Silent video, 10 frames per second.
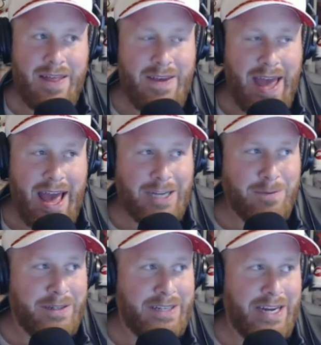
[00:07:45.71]
the
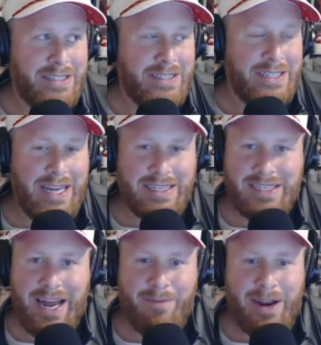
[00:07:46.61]
expectation, the
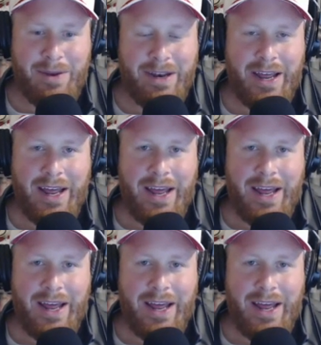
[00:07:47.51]
excitement. I mean,